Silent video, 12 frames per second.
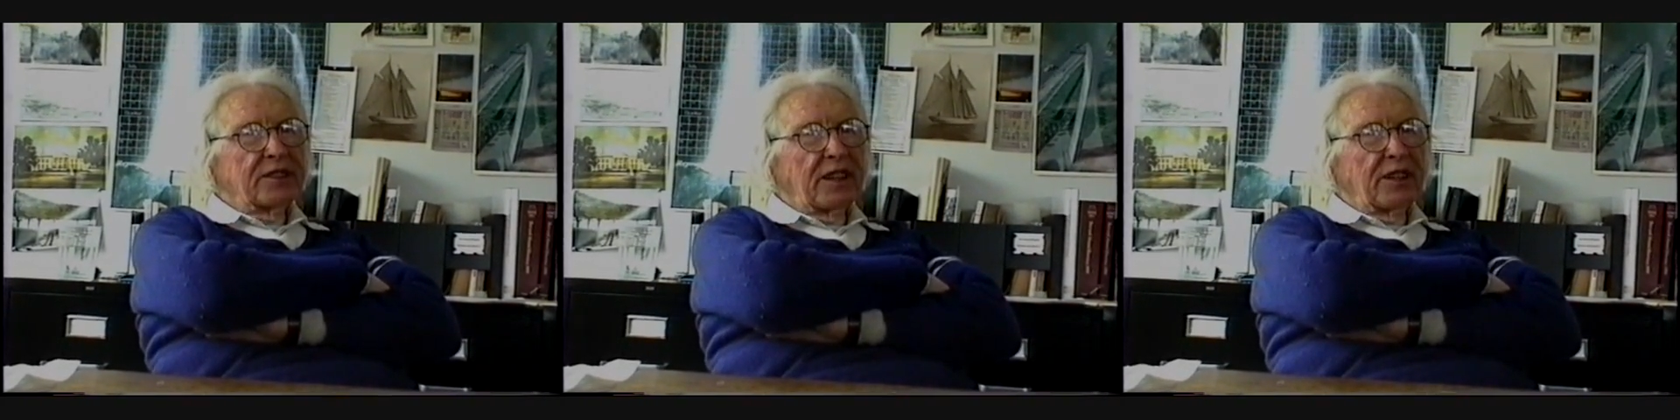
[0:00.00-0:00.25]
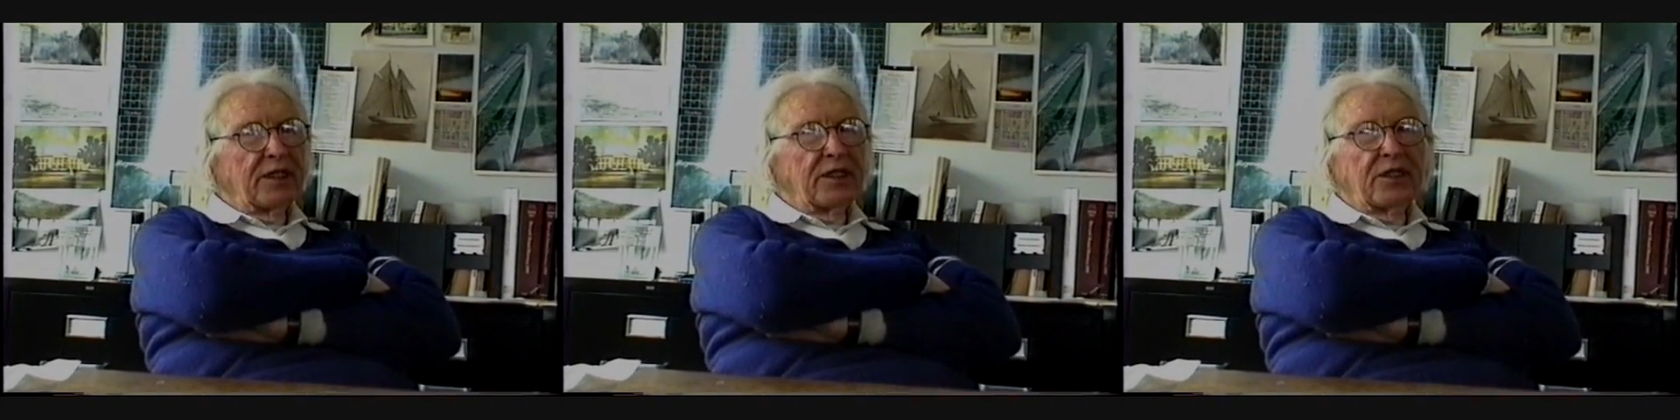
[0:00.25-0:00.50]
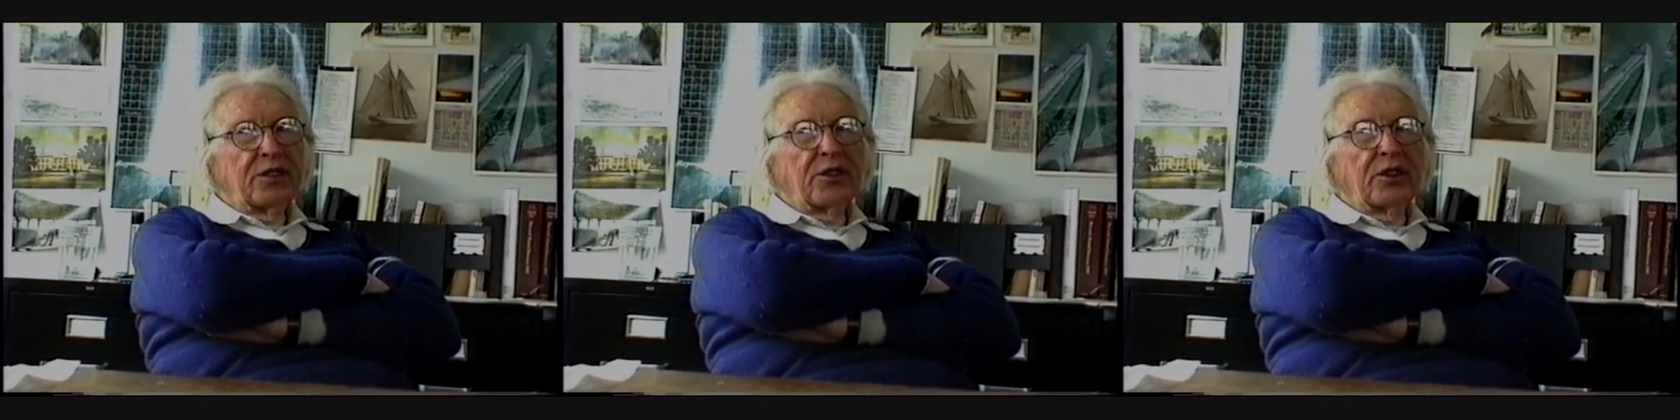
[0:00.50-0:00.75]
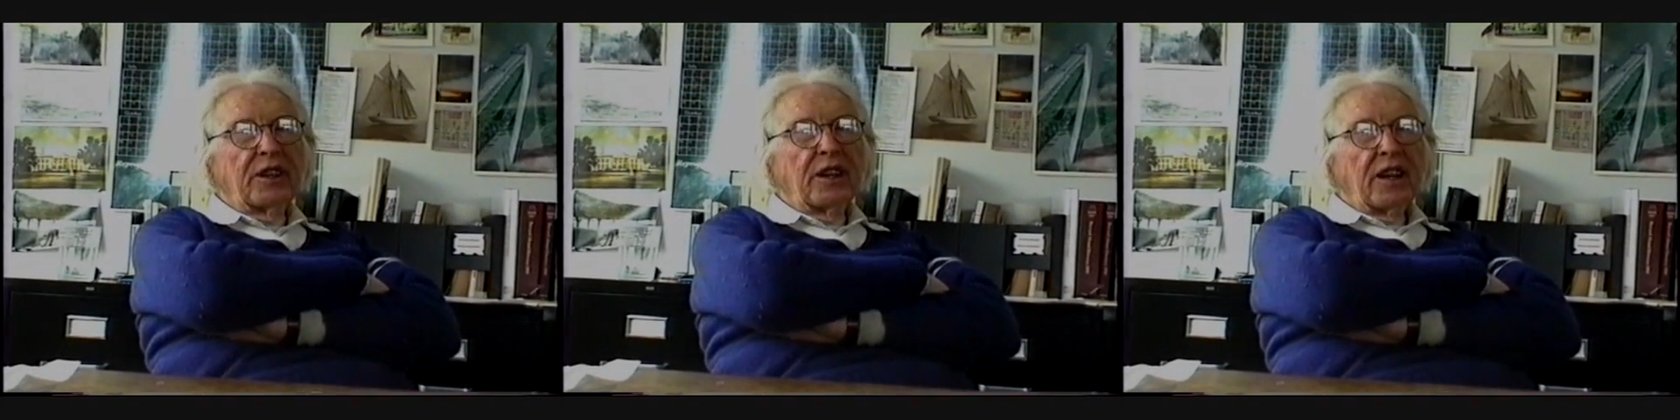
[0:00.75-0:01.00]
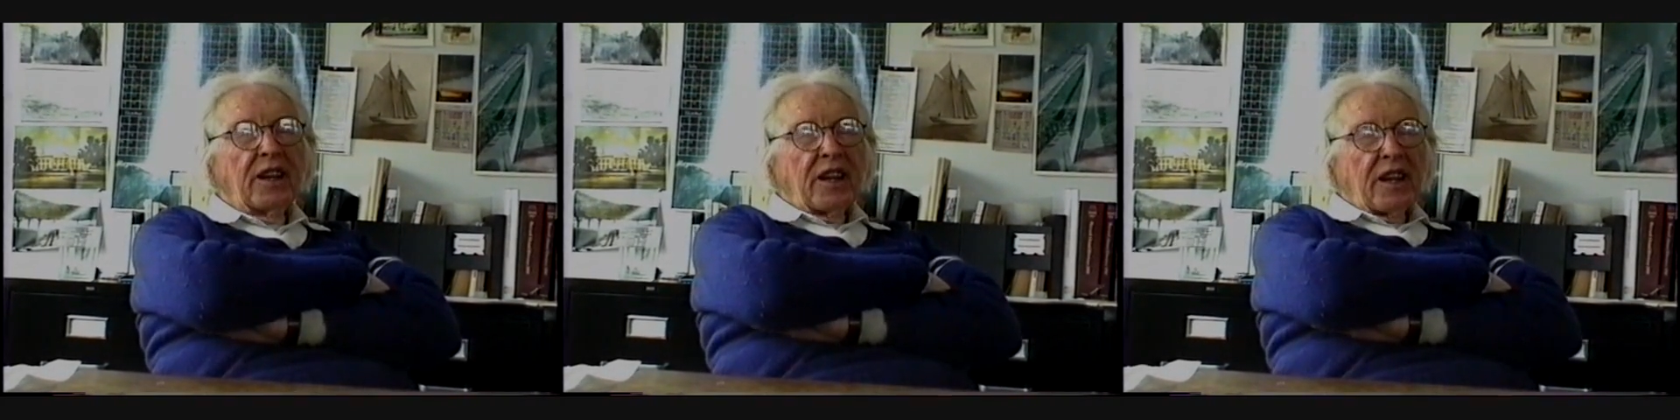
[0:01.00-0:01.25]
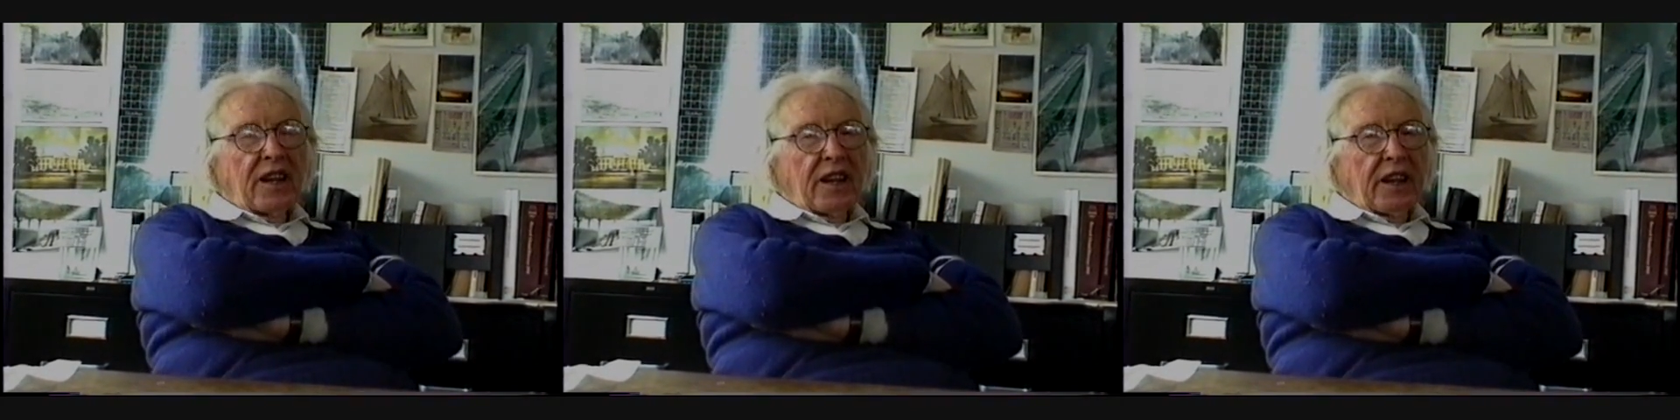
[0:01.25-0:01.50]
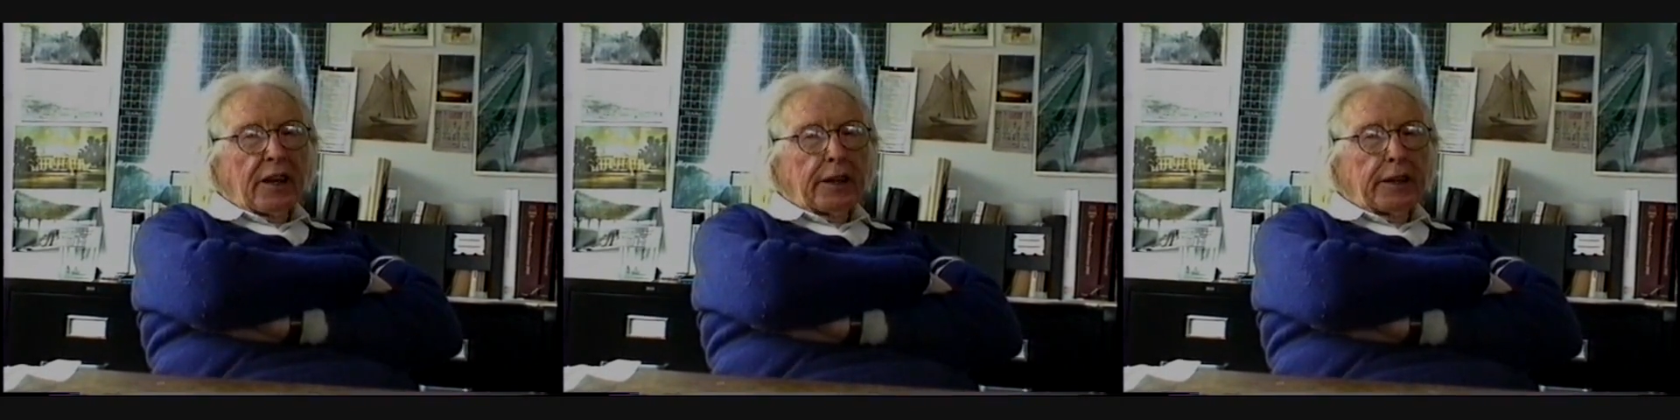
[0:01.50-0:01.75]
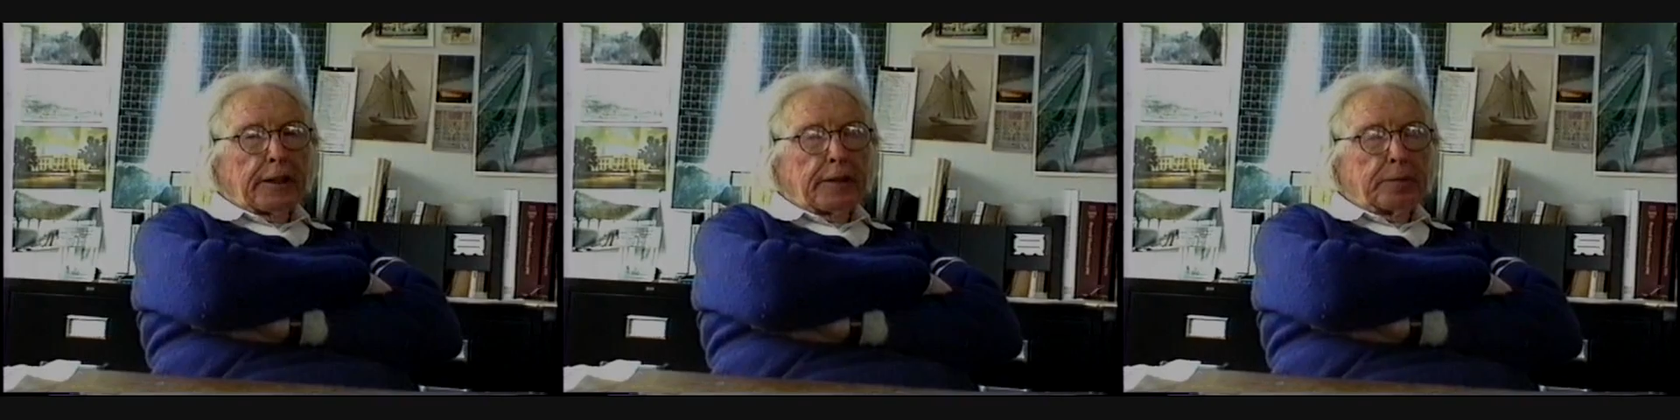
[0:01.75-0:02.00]
outside of Detroit.
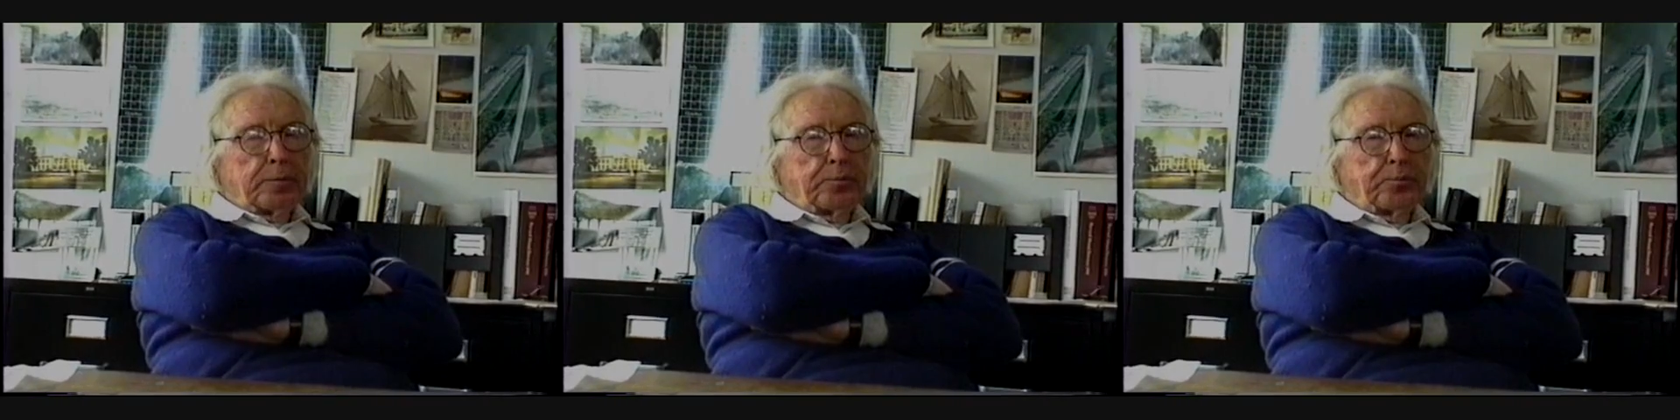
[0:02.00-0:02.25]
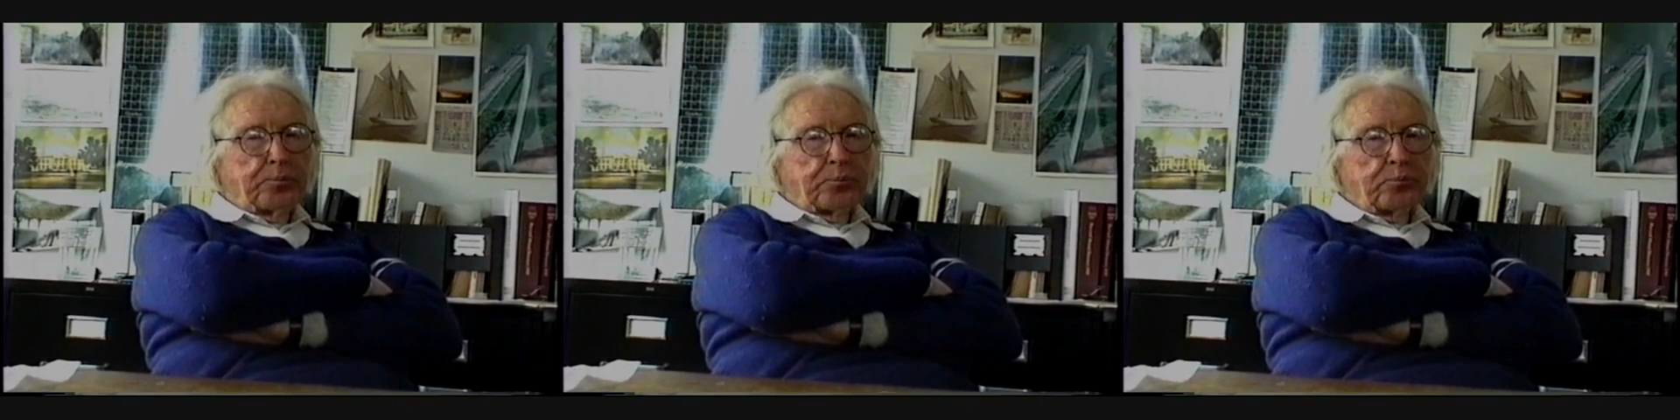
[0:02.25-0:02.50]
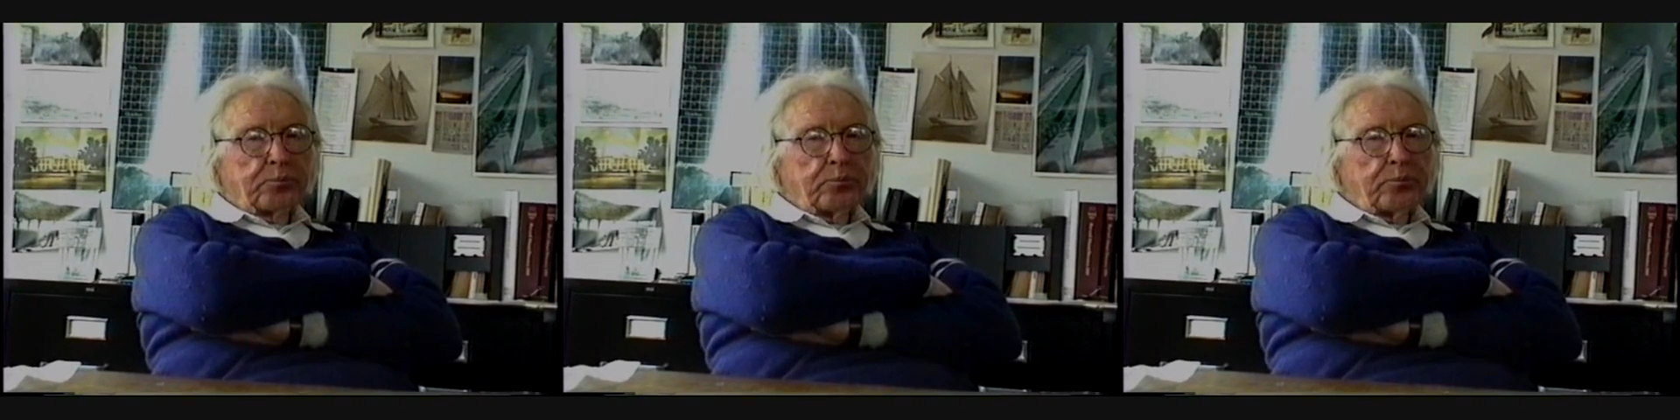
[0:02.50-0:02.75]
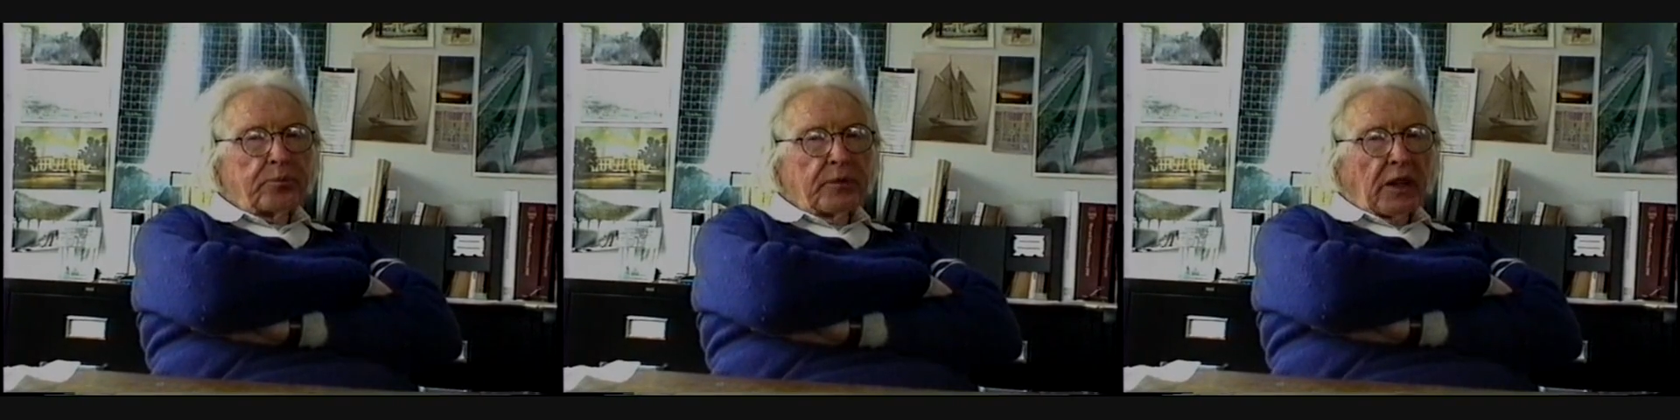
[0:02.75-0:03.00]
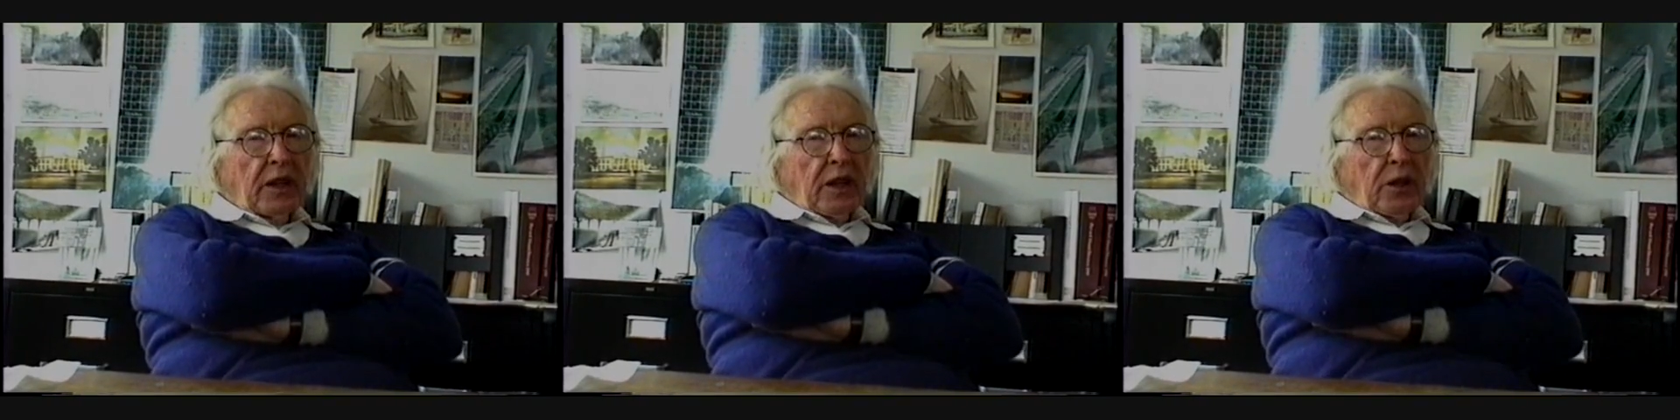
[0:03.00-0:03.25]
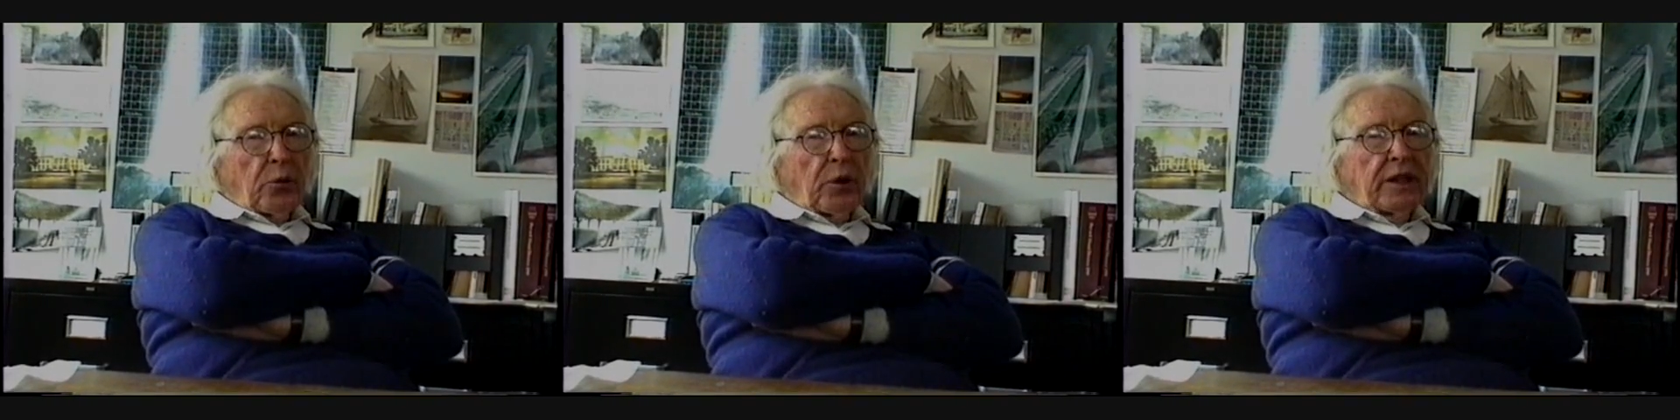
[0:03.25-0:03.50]
And um,